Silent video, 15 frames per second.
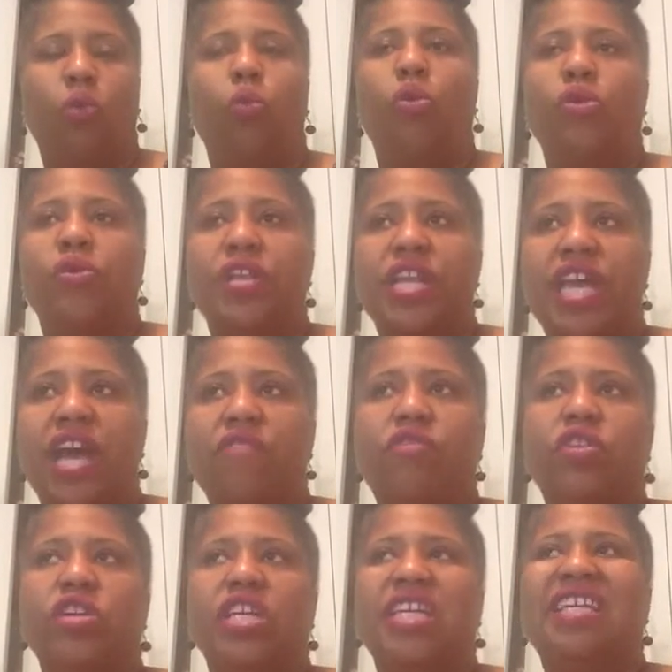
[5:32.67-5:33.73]
will
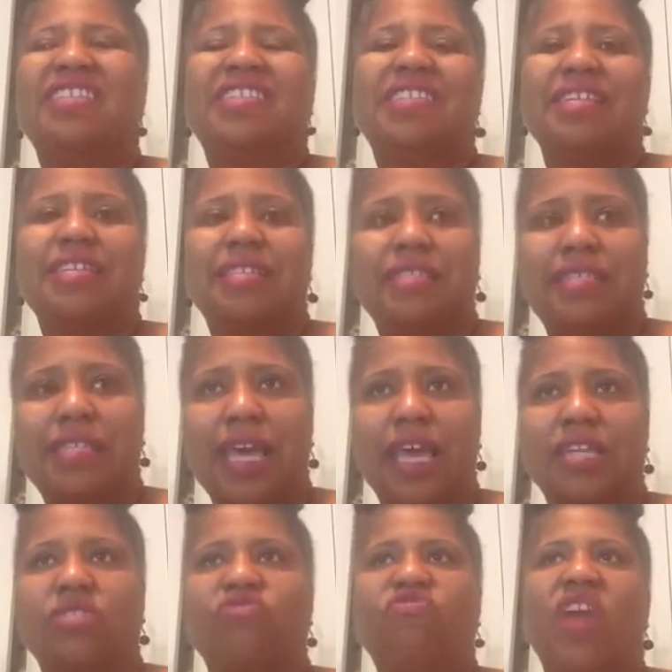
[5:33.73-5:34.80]
never get
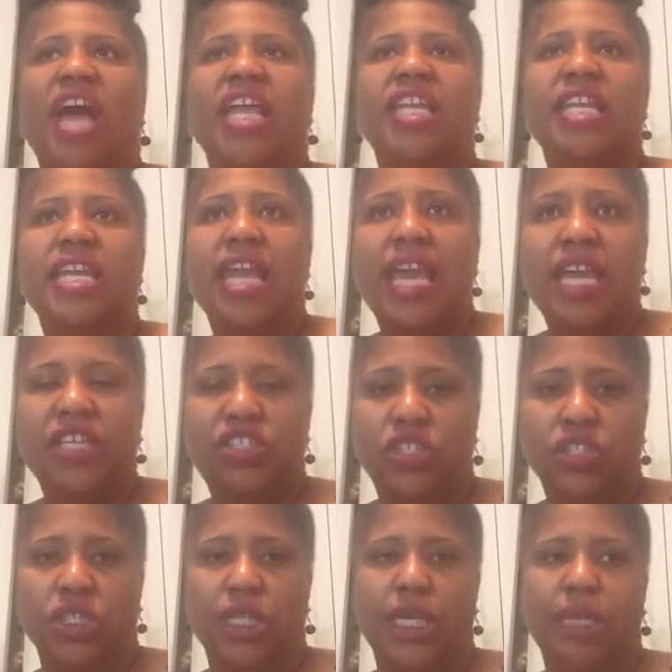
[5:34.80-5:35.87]
success
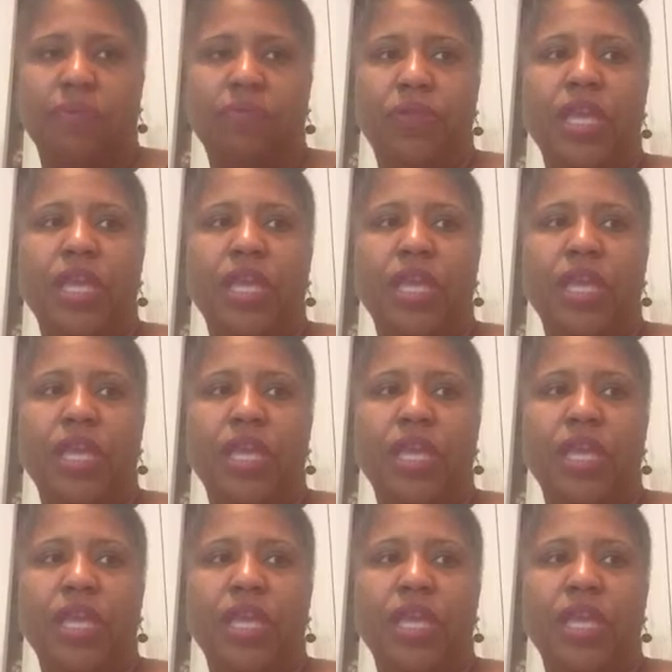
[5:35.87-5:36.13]
financially